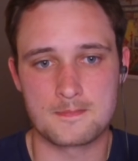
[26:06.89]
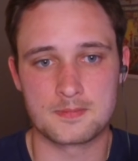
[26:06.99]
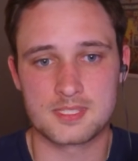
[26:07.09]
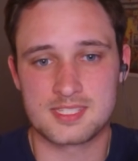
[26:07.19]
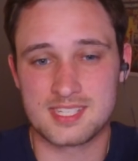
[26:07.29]

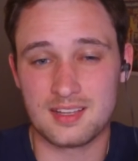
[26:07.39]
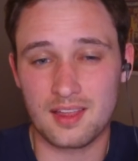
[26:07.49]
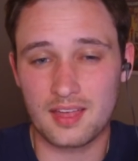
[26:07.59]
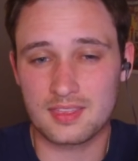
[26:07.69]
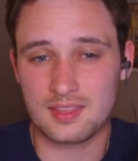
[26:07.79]
Still,
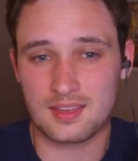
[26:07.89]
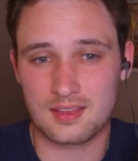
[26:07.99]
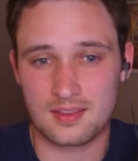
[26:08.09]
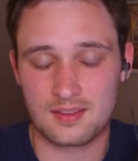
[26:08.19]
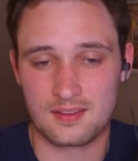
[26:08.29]
I
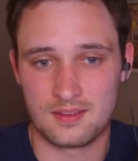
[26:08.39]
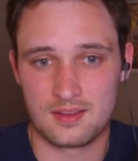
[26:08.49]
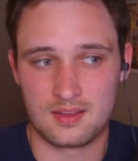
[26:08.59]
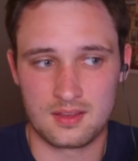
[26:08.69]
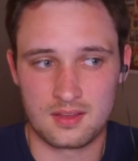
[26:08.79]
think
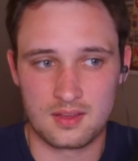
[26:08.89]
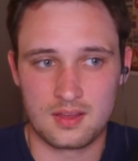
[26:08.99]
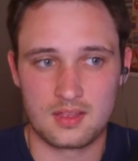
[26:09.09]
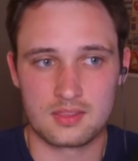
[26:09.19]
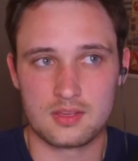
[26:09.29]

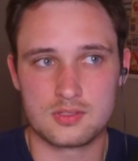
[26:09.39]
those